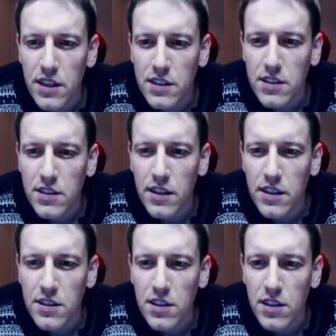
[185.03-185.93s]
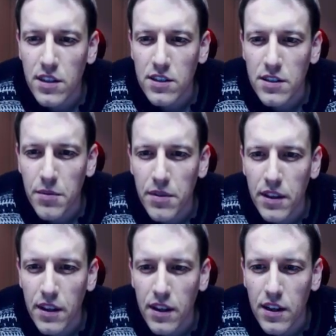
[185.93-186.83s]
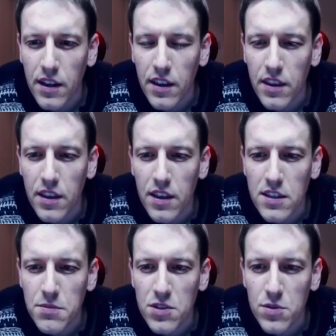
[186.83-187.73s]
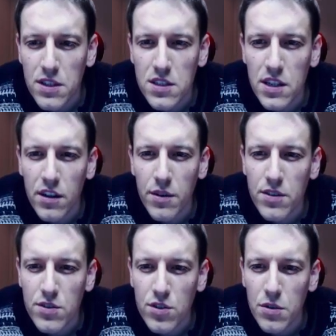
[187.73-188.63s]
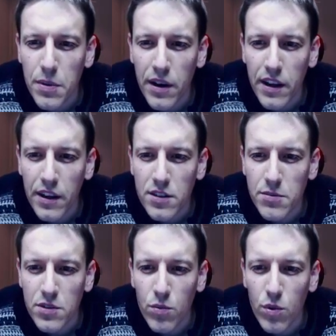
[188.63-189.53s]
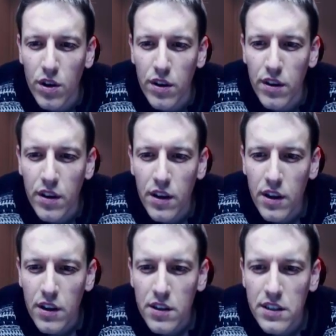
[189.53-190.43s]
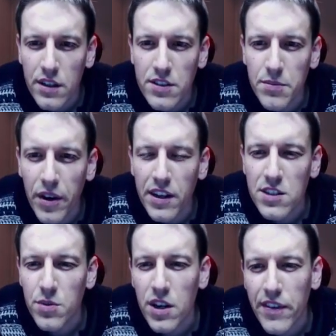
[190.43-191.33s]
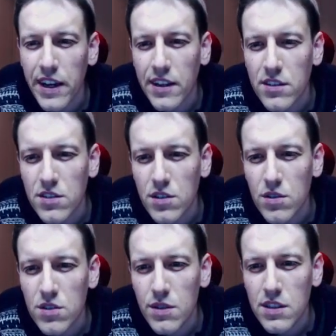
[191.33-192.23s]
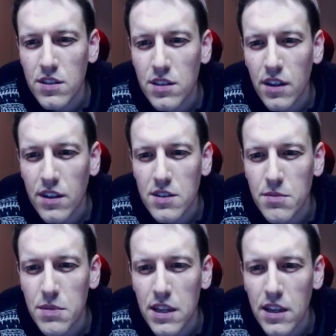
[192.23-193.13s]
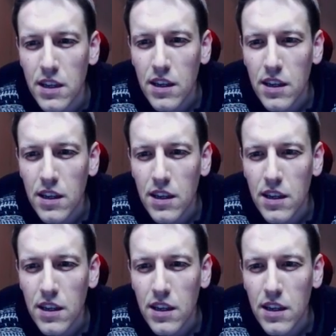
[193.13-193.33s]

is going to look something like this, between 0 and 2 pi, it goes up to 1, down to minus 1, if I add 2 to it, it's going to be